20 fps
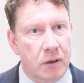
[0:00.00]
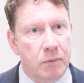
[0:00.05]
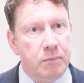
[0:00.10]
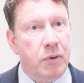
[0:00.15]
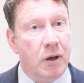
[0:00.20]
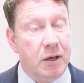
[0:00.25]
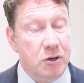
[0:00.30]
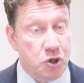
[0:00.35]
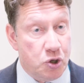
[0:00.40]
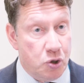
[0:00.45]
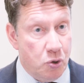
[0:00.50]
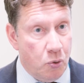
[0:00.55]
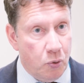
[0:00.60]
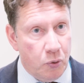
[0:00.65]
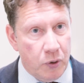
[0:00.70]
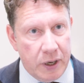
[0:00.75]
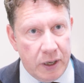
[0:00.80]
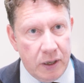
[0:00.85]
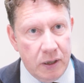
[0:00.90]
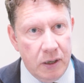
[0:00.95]
And by
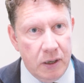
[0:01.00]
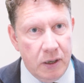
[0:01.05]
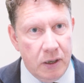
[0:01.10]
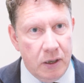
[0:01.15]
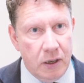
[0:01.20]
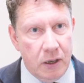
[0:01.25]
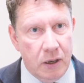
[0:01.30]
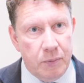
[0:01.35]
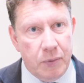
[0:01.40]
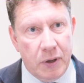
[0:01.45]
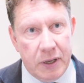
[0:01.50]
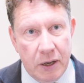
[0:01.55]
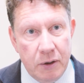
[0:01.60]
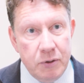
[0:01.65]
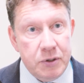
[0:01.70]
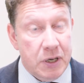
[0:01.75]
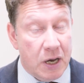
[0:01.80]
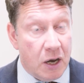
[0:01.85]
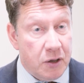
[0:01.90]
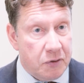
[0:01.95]
drawing, and by
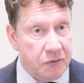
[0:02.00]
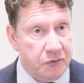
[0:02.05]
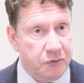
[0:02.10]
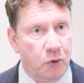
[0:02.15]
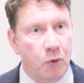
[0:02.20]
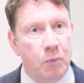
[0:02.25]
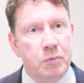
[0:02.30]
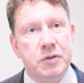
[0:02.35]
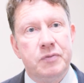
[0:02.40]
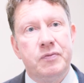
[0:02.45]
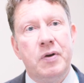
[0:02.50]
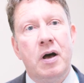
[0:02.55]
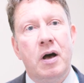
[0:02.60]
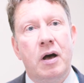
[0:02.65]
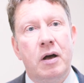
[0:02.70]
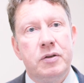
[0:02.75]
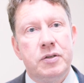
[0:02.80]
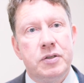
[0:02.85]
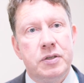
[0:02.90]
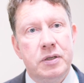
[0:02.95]
using other forms of
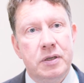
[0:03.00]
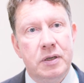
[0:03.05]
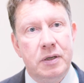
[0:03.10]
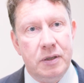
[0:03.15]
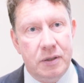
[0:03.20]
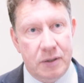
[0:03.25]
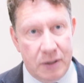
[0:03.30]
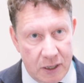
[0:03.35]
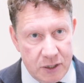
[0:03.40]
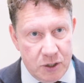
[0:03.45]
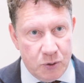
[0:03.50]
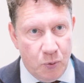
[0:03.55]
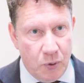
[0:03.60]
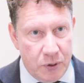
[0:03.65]
art, that's